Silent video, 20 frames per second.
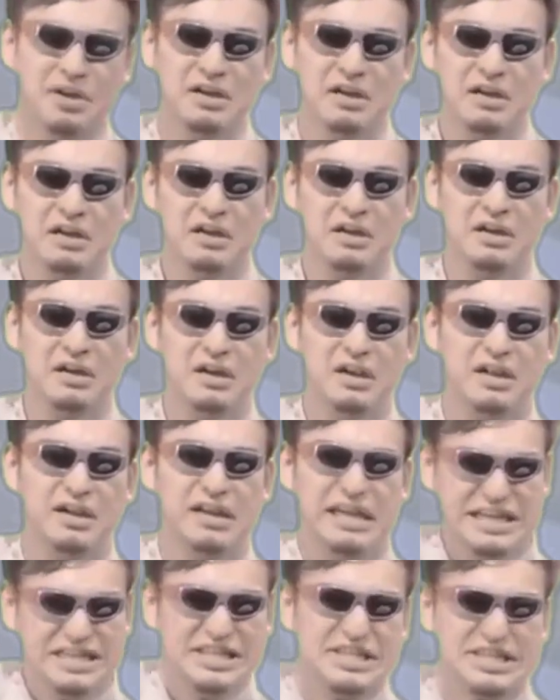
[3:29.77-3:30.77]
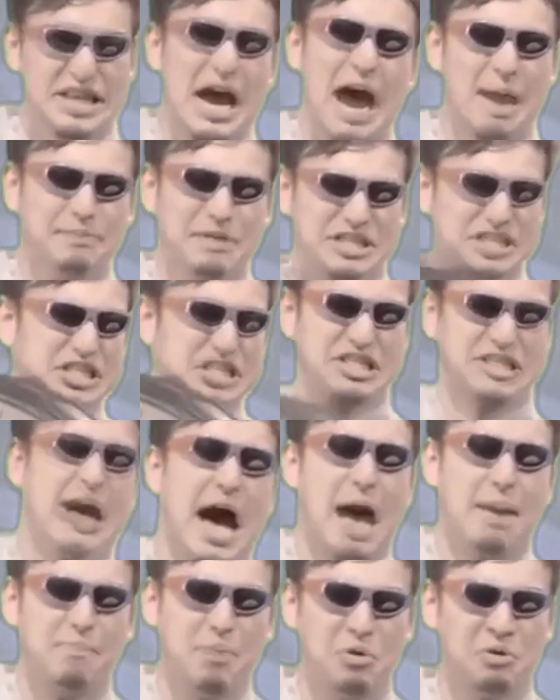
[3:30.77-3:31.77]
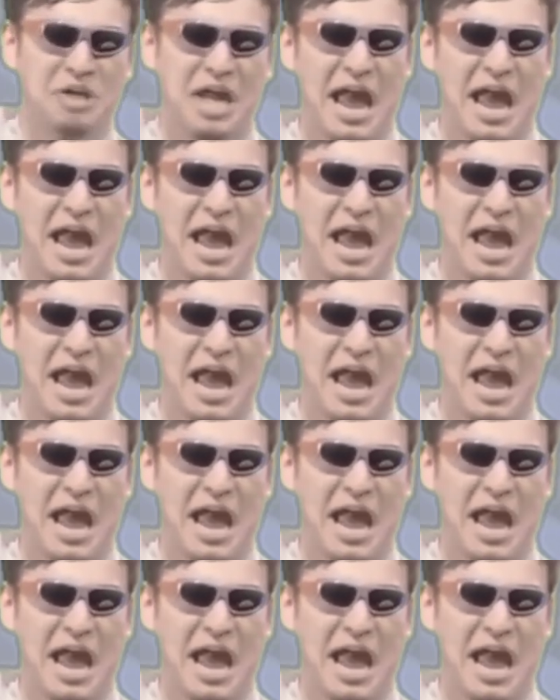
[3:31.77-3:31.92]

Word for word: It's time to stop,